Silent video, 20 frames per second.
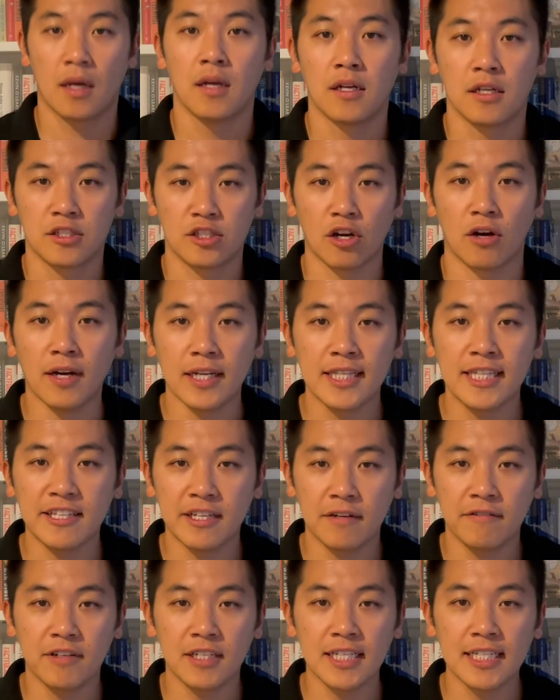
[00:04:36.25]
So it
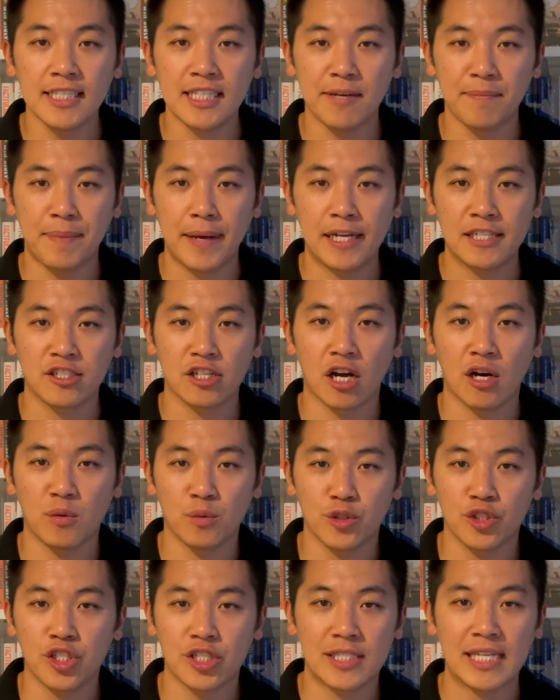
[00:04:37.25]
really depends on
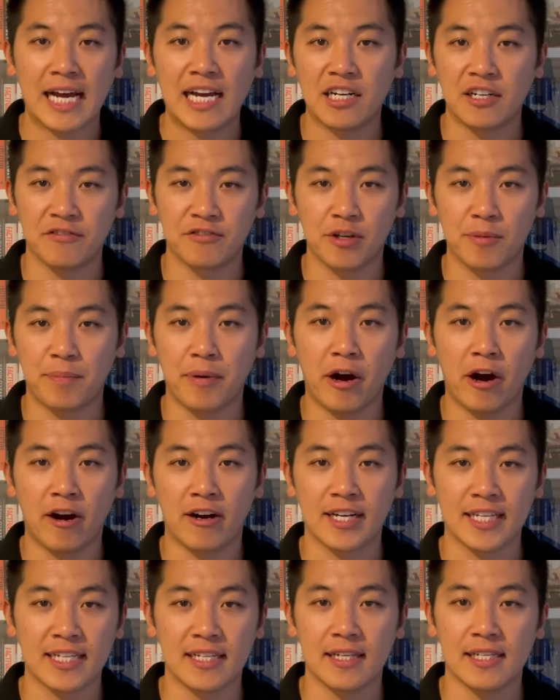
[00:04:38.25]
which side of the
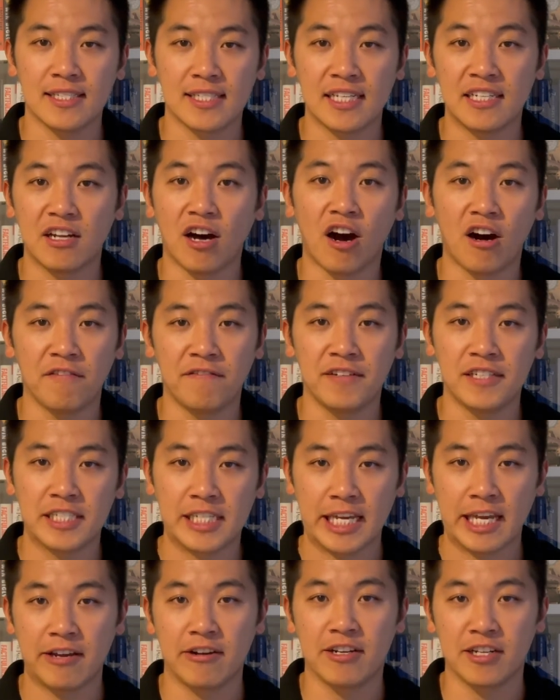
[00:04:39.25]
party is in office
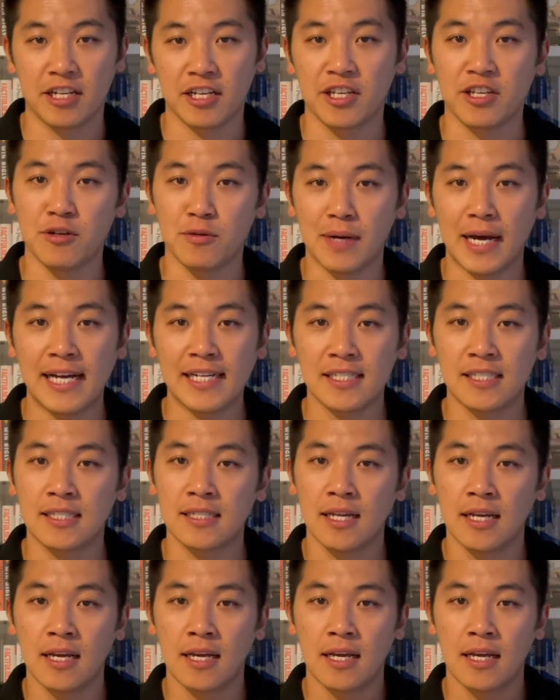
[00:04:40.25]
here in the US.